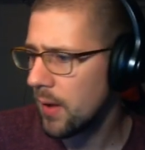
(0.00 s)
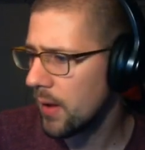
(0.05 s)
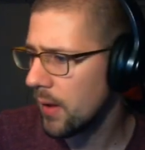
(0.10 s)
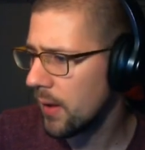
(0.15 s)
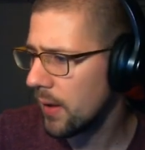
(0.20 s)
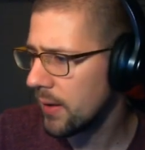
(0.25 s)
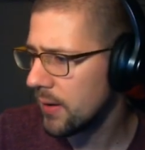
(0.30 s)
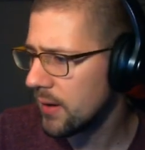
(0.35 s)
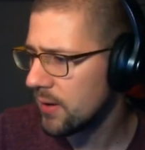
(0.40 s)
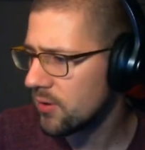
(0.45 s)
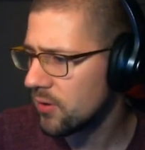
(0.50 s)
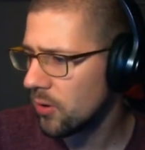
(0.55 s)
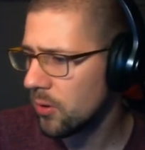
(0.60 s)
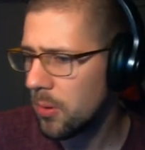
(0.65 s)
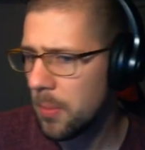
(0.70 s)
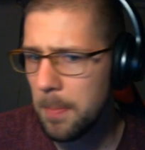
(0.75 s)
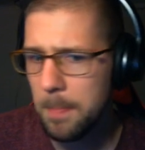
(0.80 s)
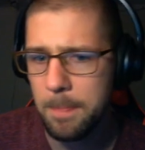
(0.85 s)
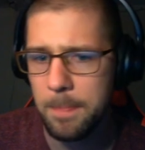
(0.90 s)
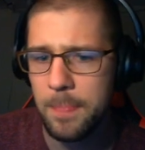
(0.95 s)
uh,
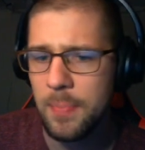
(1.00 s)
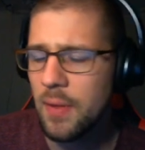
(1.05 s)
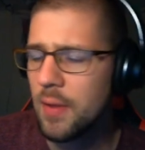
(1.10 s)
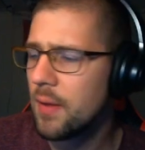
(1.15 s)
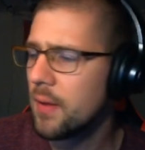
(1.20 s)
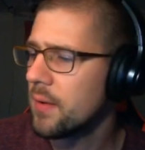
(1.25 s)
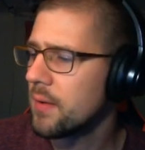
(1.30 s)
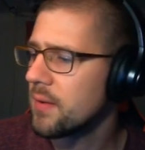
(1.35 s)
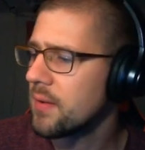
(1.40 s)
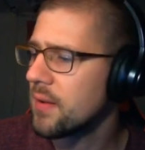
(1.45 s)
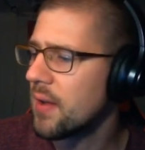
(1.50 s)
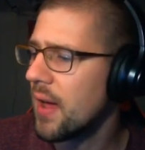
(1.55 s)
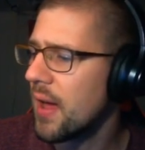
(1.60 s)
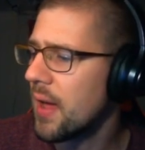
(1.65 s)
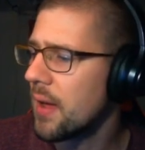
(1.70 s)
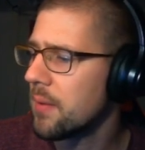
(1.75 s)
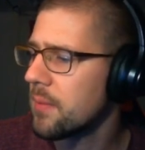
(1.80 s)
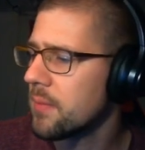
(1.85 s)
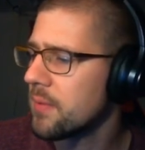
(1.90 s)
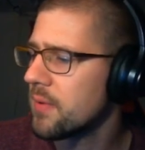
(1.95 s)
initial,
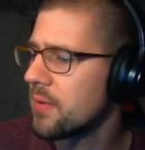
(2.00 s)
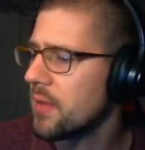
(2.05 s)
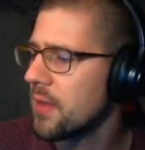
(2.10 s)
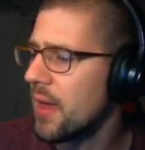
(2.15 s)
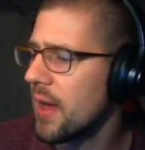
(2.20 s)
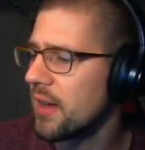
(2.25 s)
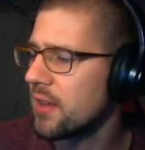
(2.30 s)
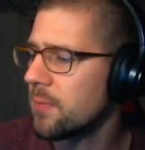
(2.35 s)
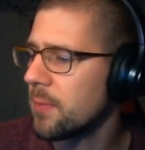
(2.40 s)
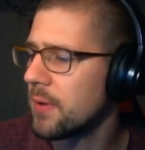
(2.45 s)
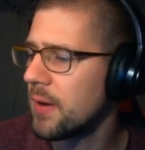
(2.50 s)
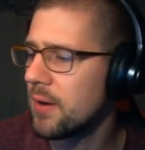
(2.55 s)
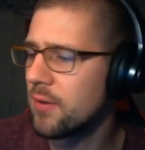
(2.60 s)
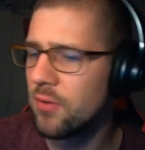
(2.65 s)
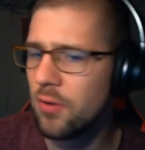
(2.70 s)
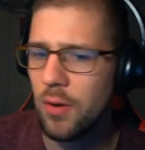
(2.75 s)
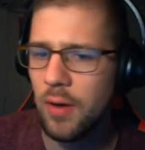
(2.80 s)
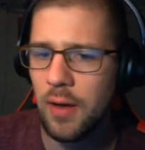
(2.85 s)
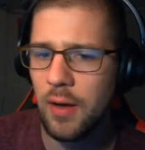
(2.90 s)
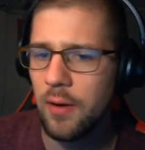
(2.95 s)
times the
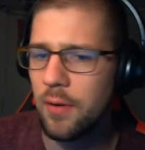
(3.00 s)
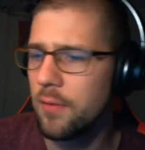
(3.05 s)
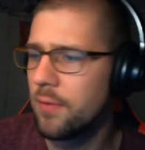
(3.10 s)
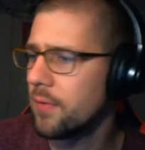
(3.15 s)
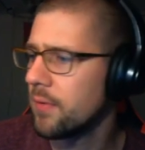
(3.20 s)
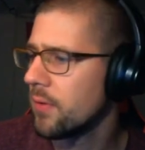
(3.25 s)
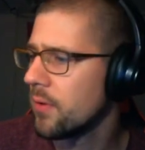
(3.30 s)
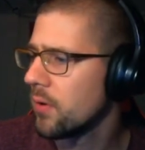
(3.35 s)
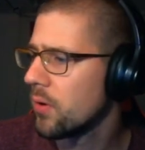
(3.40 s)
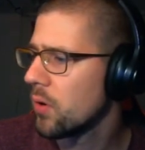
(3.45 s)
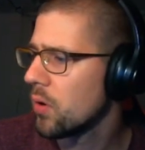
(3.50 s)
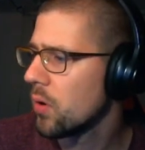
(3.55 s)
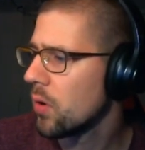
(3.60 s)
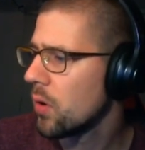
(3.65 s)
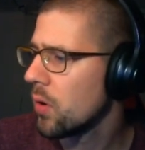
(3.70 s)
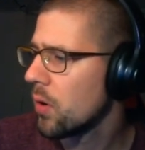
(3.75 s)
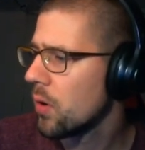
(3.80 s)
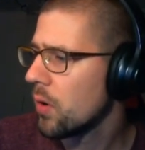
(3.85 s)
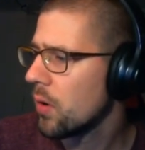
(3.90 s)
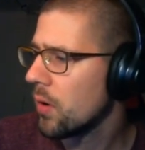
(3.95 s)
exponential of
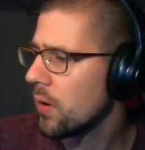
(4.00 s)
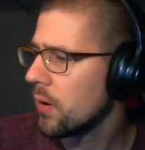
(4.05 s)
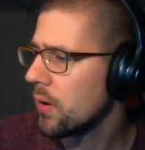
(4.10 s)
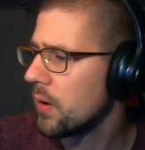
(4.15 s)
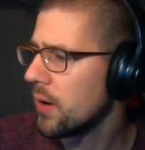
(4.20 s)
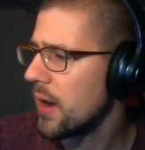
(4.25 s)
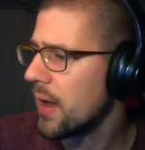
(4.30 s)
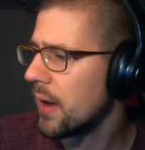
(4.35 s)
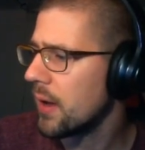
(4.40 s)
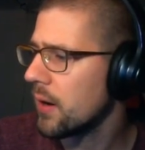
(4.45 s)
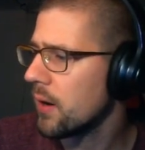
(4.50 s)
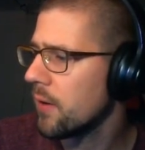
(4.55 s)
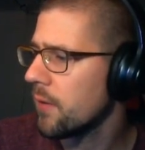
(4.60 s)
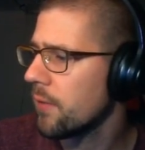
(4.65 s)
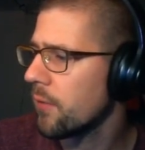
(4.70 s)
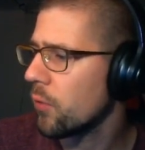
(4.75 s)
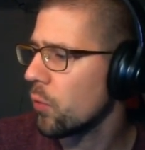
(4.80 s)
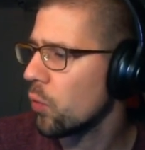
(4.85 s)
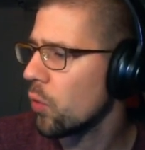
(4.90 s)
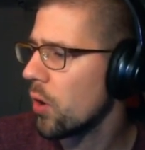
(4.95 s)

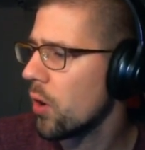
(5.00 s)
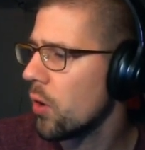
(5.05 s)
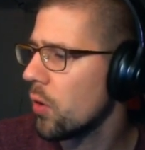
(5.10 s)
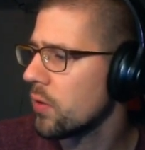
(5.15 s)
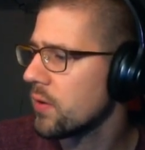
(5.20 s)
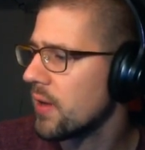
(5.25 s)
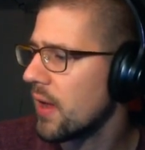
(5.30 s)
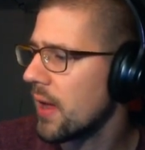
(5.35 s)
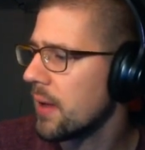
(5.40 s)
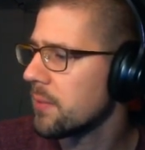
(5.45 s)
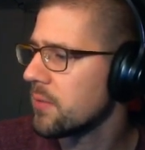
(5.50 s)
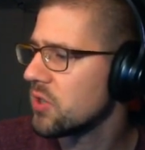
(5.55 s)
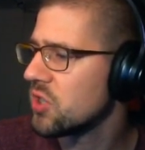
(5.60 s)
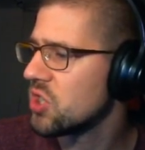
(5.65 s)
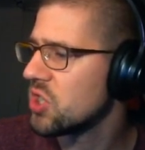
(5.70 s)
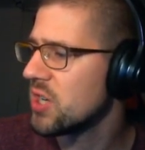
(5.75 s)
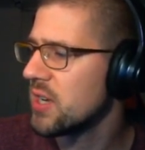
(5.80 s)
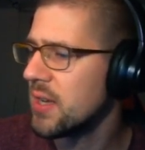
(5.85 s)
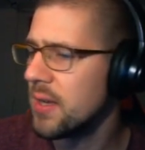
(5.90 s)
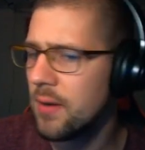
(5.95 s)
negative rho times
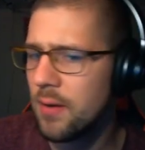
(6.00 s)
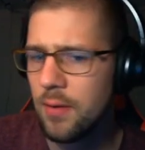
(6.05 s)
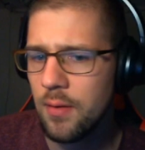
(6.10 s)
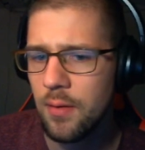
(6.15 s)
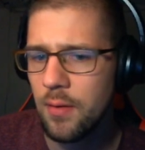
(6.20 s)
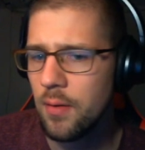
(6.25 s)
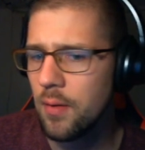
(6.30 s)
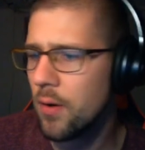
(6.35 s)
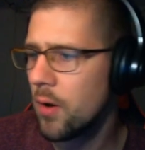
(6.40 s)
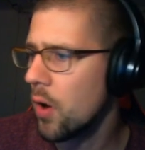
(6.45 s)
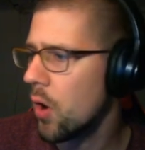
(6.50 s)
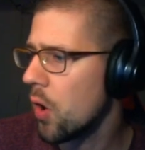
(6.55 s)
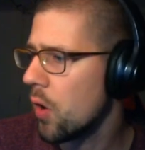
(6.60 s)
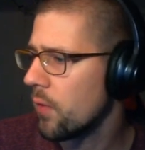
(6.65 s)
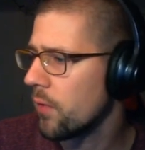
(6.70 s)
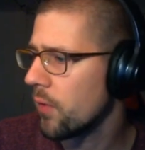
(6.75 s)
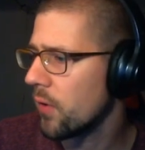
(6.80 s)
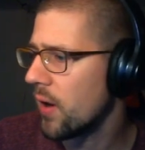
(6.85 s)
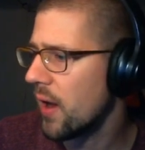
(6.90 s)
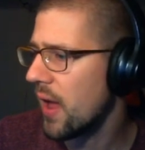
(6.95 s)
g
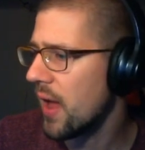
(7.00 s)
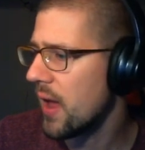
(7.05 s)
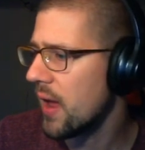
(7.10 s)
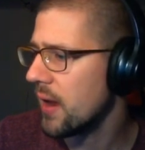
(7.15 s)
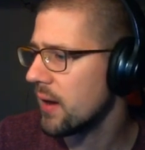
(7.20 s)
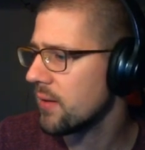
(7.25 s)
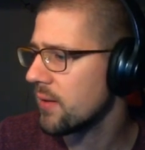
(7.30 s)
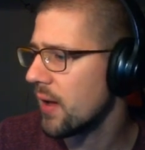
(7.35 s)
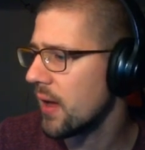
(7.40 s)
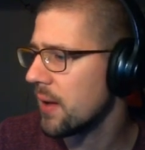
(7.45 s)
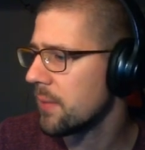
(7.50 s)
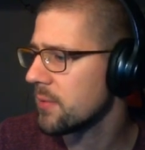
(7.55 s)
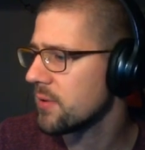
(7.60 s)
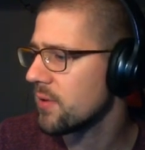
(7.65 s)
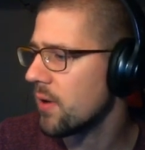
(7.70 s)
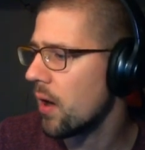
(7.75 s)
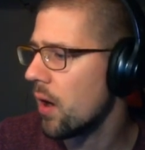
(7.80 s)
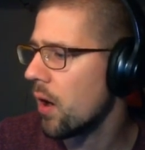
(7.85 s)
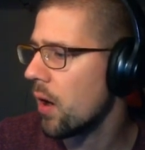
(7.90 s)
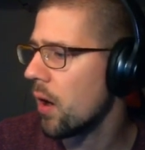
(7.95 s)
over a
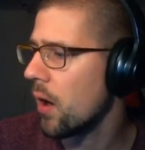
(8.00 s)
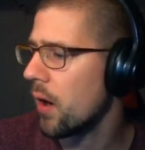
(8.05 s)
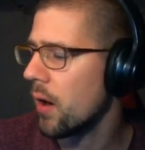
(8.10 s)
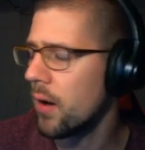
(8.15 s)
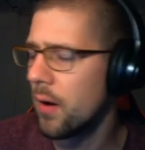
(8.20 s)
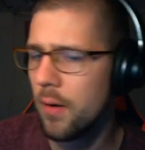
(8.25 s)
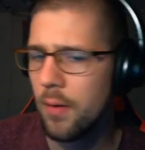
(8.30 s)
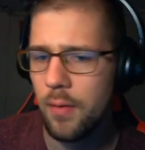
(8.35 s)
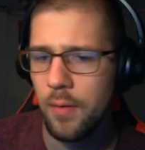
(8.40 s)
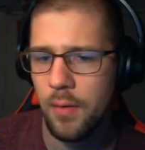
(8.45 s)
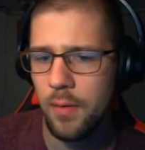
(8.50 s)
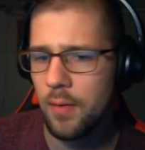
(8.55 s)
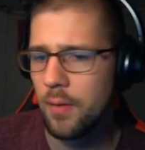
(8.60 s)
times r